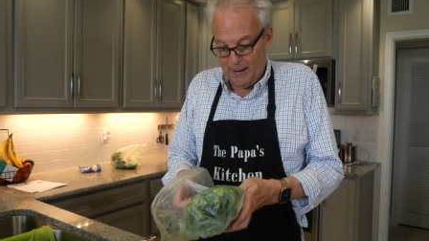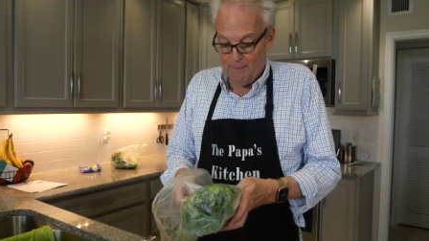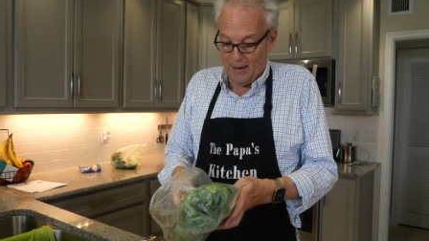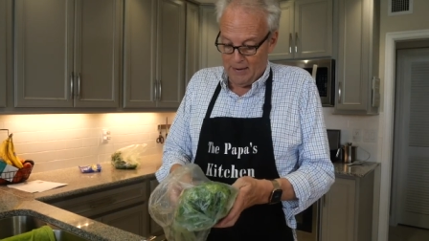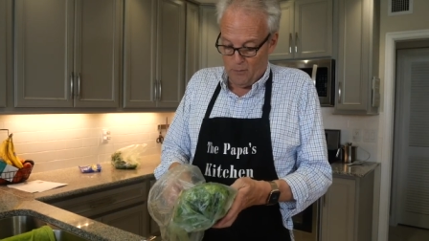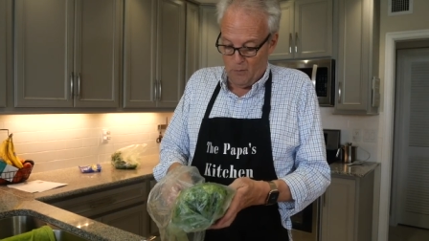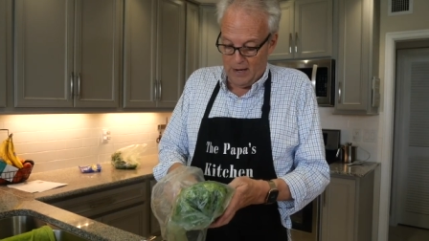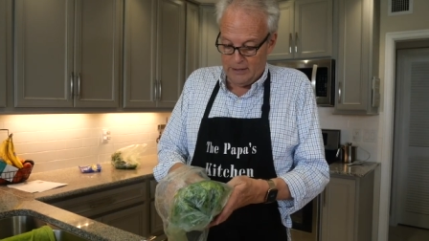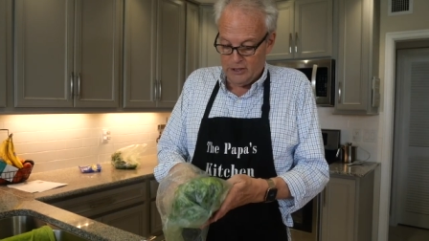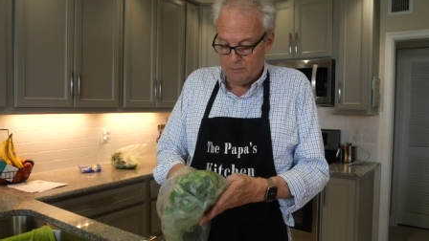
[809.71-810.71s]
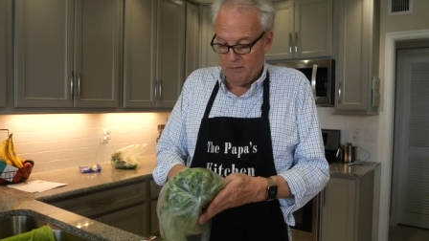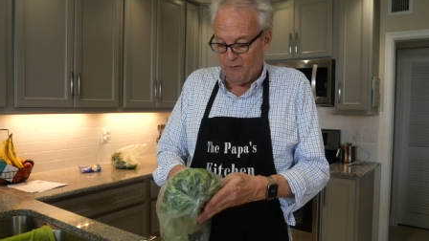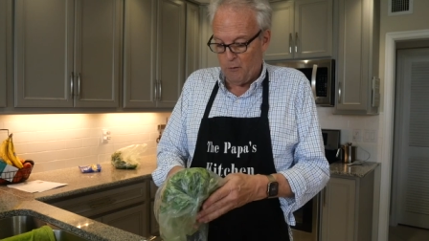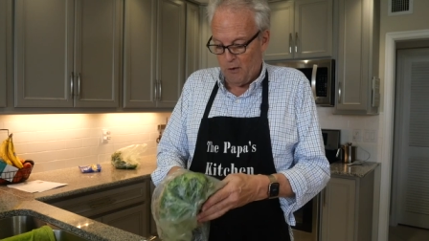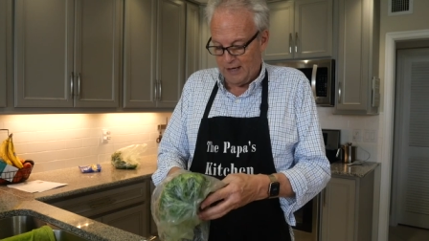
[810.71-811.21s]
And by the way, just
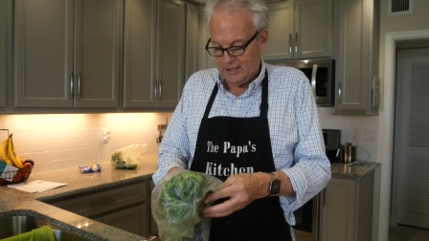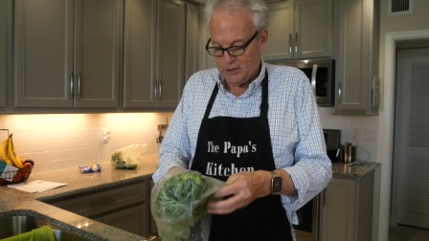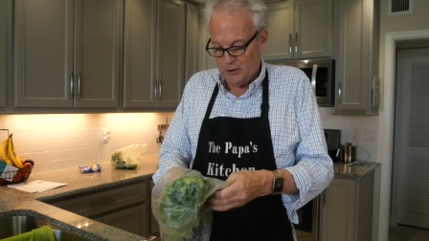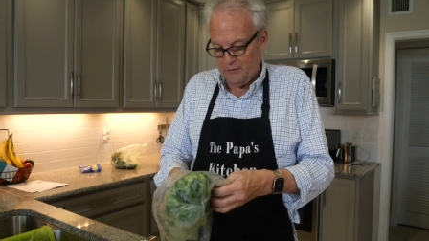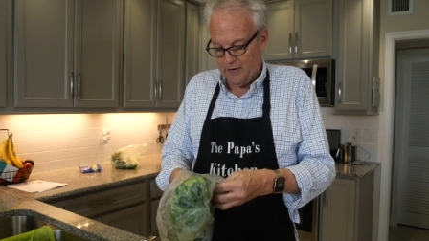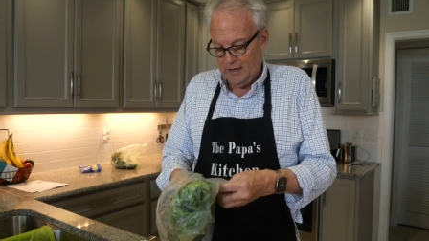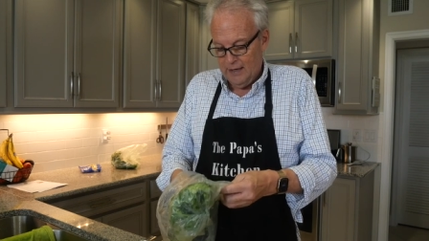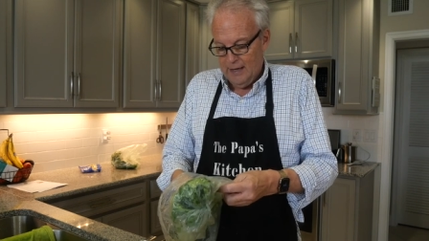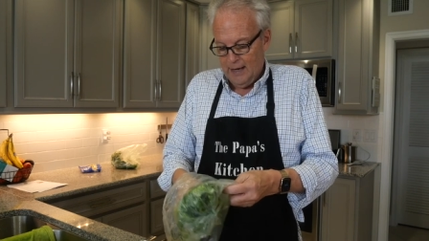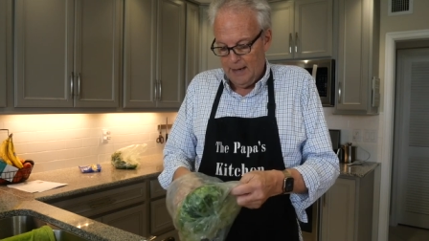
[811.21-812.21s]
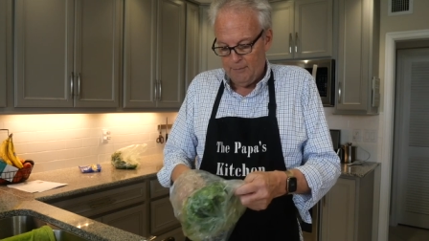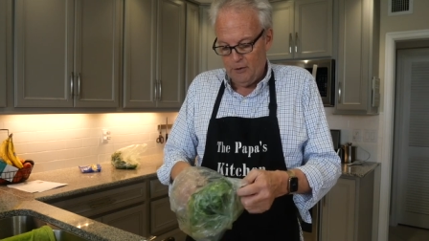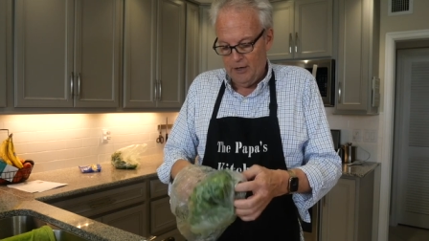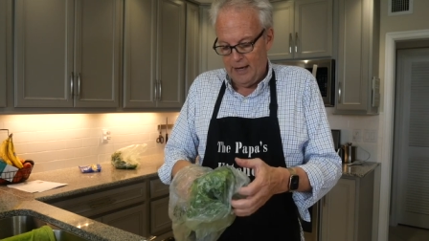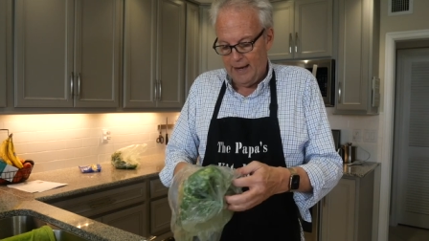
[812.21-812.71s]
before I serve it, I'm
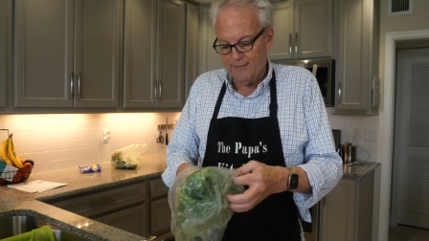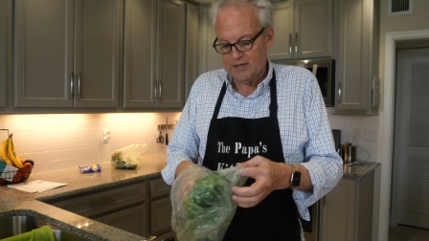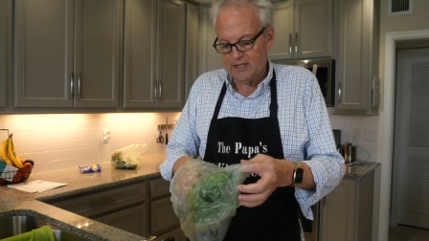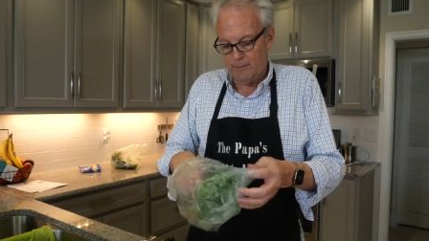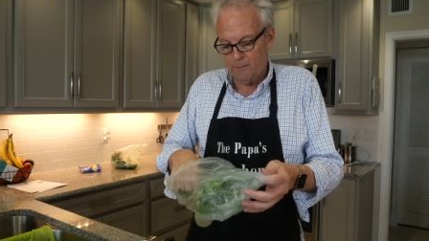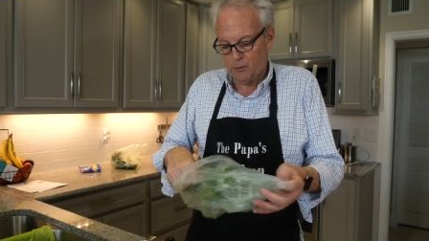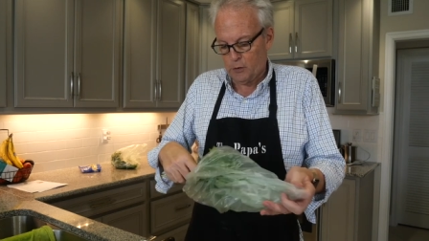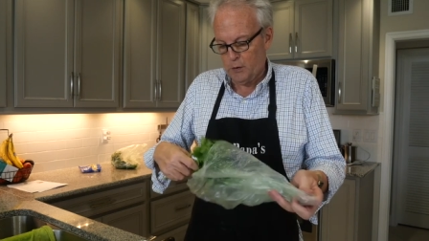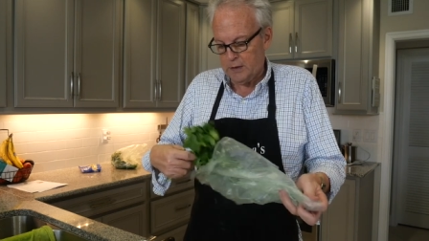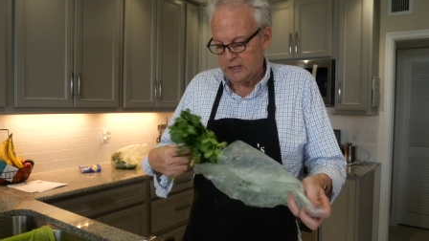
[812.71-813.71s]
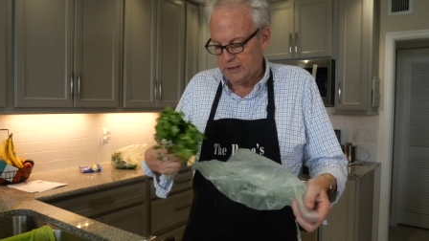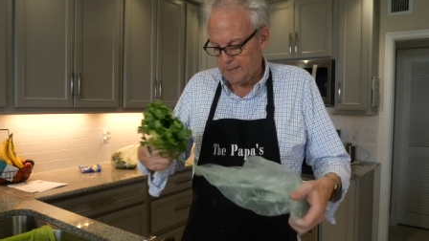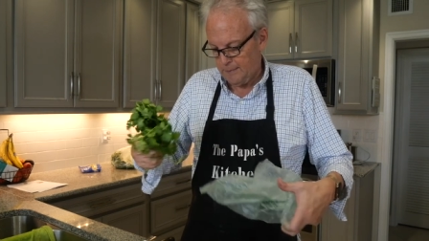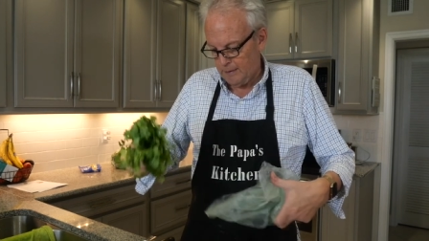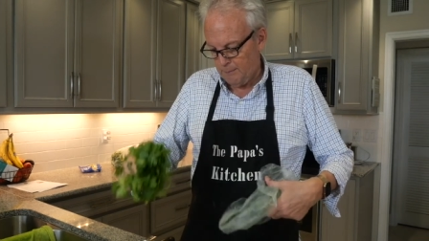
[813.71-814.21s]
going to have some crisp
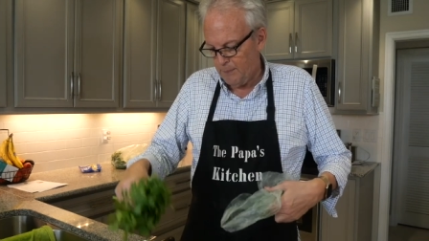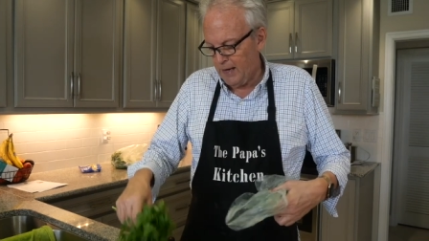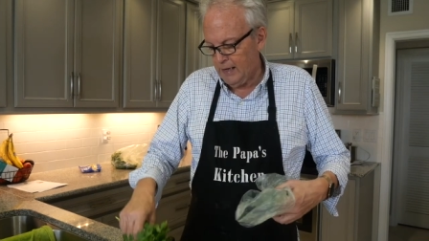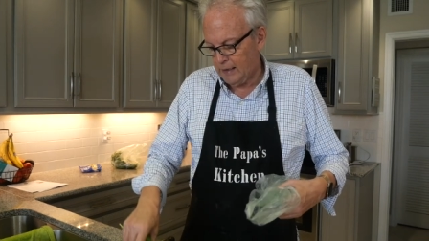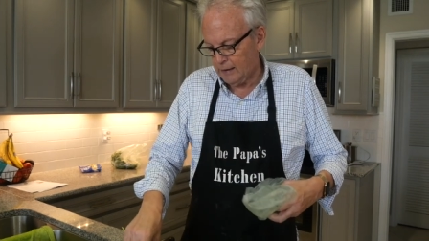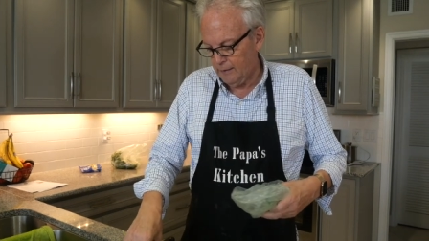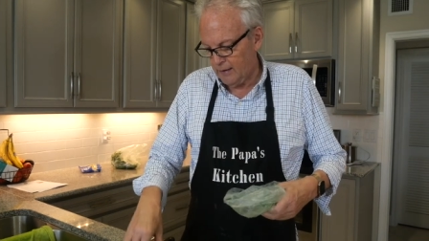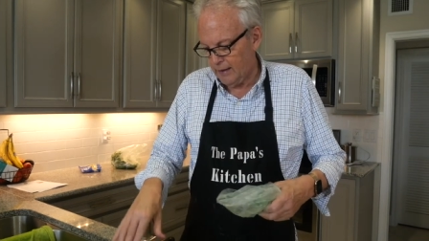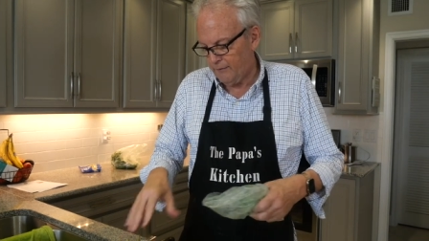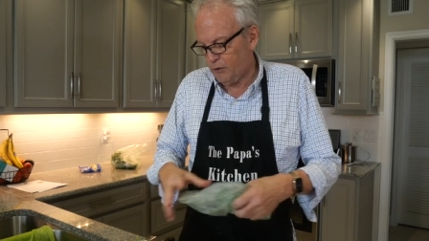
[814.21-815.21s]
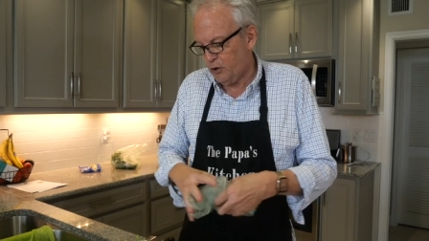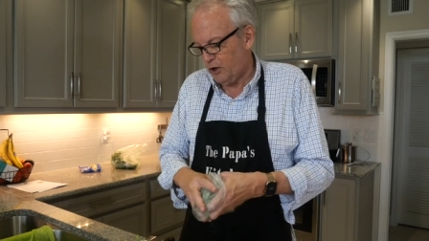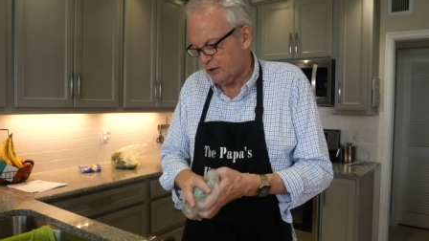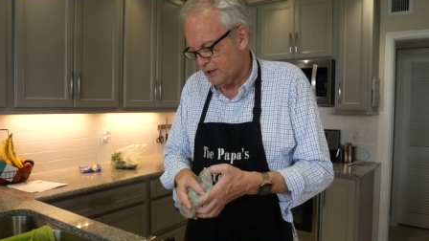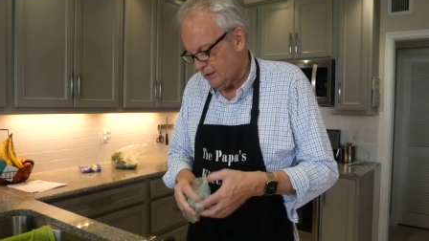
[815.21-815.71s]
bacon that I've
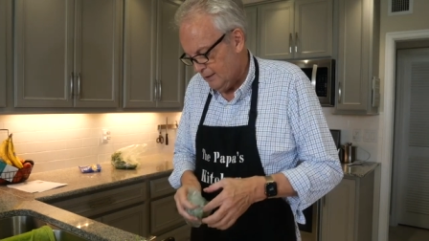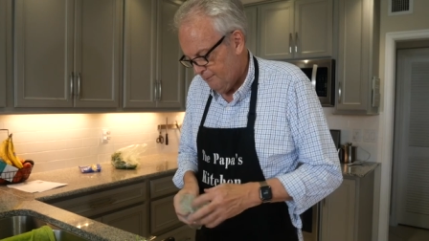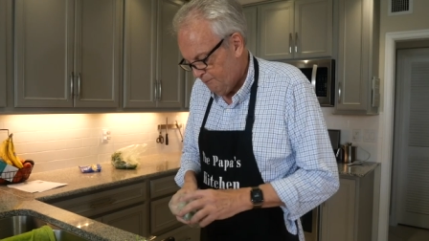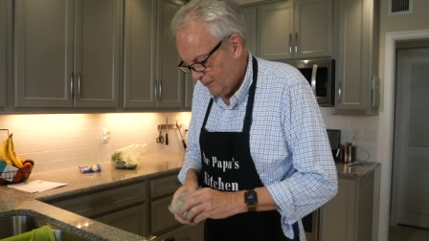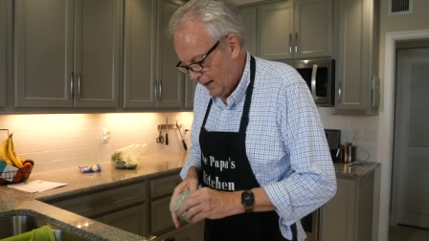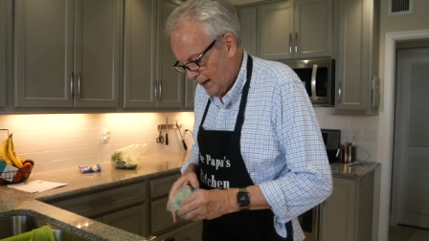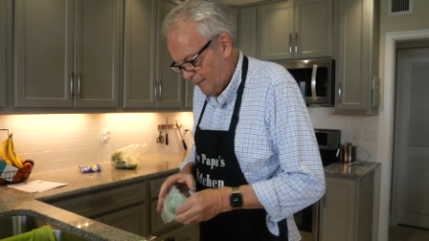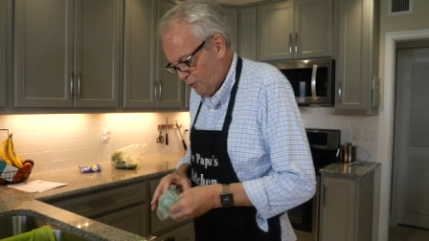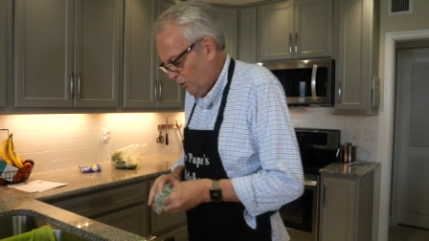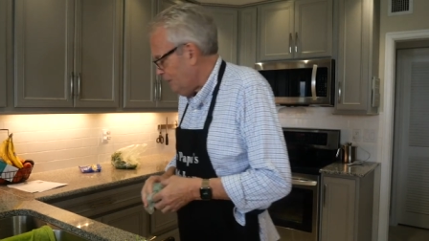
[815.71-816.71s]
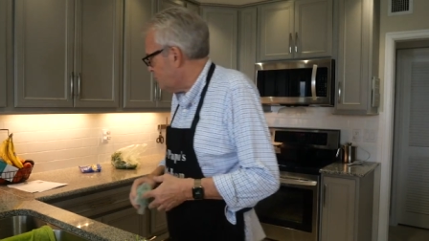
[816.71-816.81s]
cooked, and I'm going